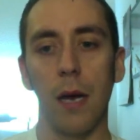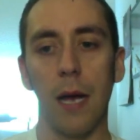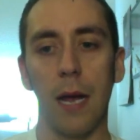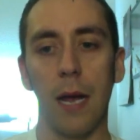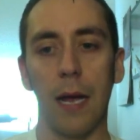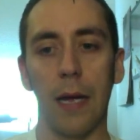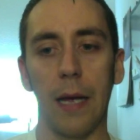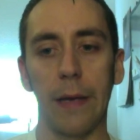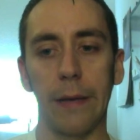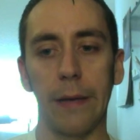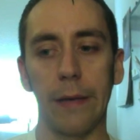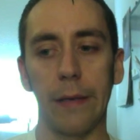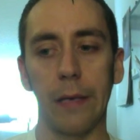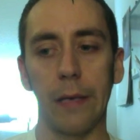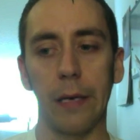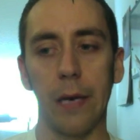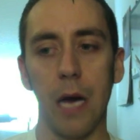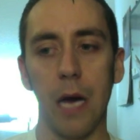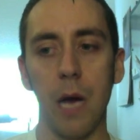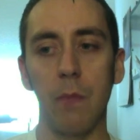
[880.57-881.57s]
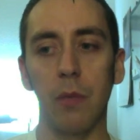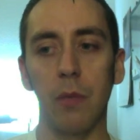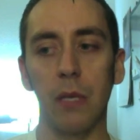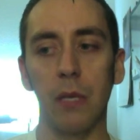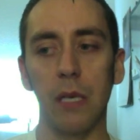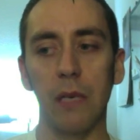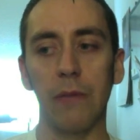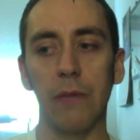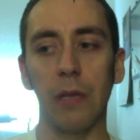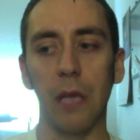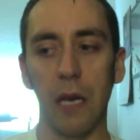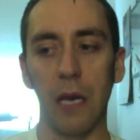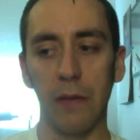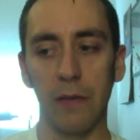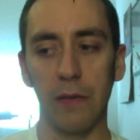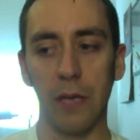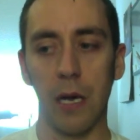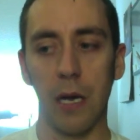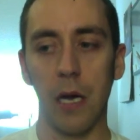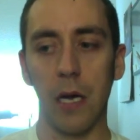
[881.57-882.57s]
And I believe a
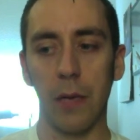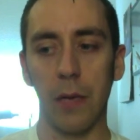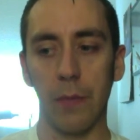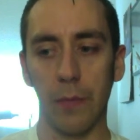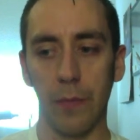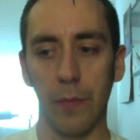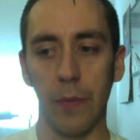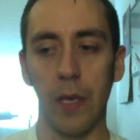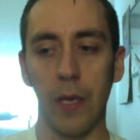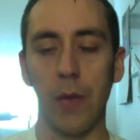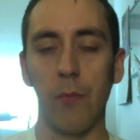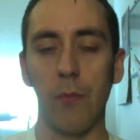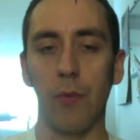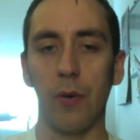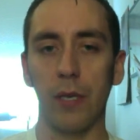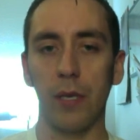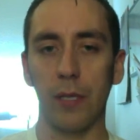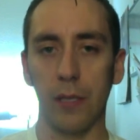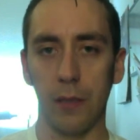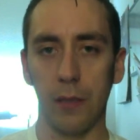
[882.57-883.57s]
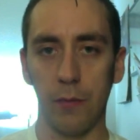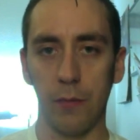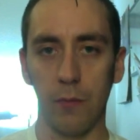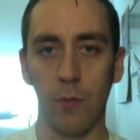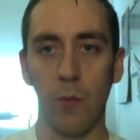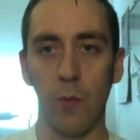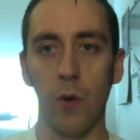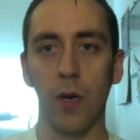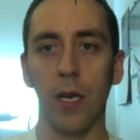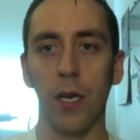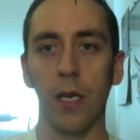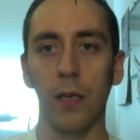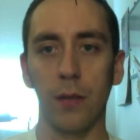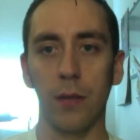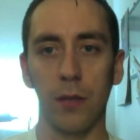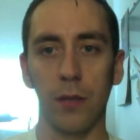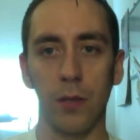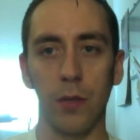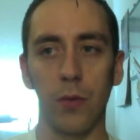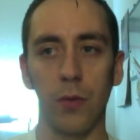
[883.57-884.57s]
lifetime in prison working
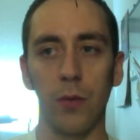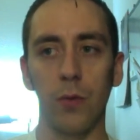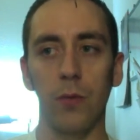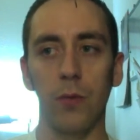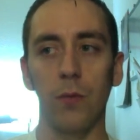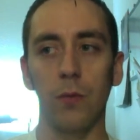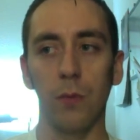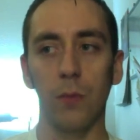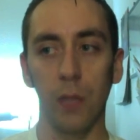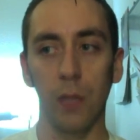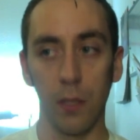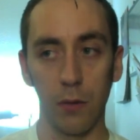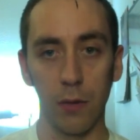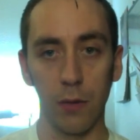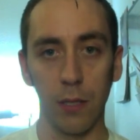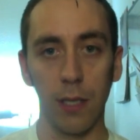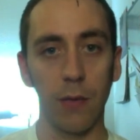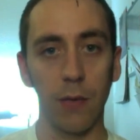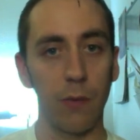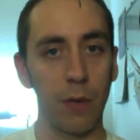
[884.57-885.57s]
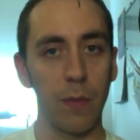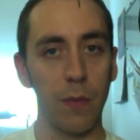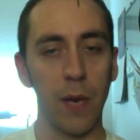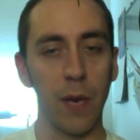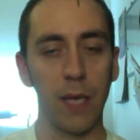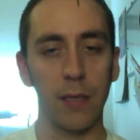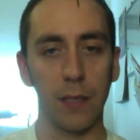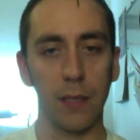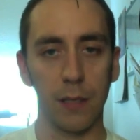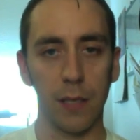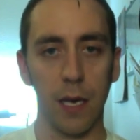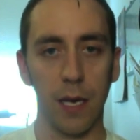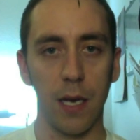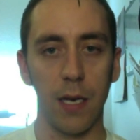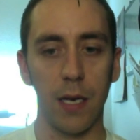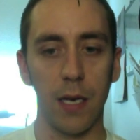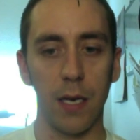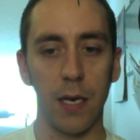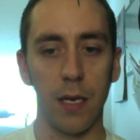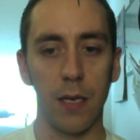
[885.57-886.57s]
to literally repay
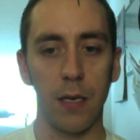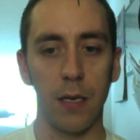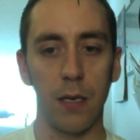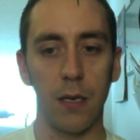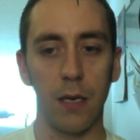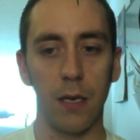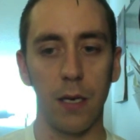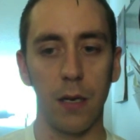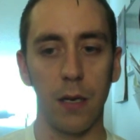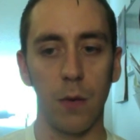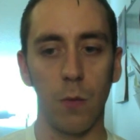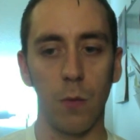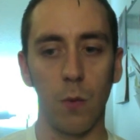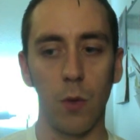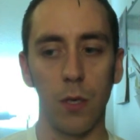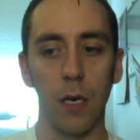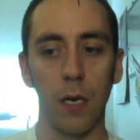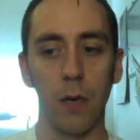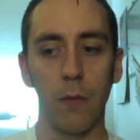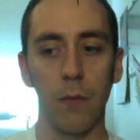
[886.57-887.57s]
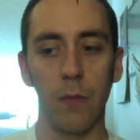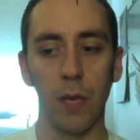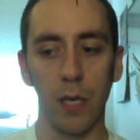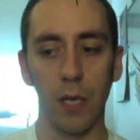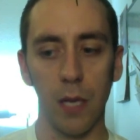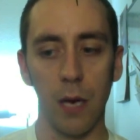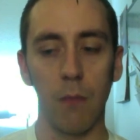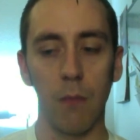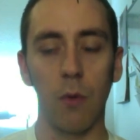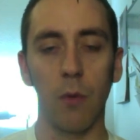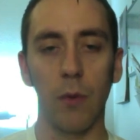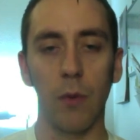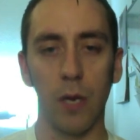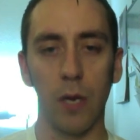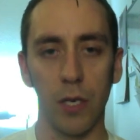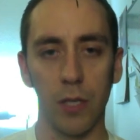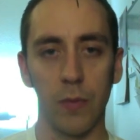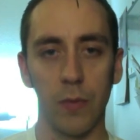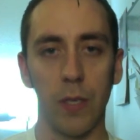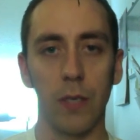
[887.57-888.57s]
society would be a lot more
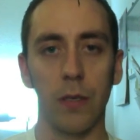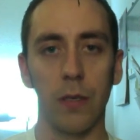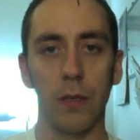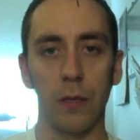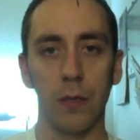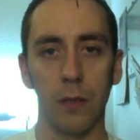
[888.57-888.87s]
punishment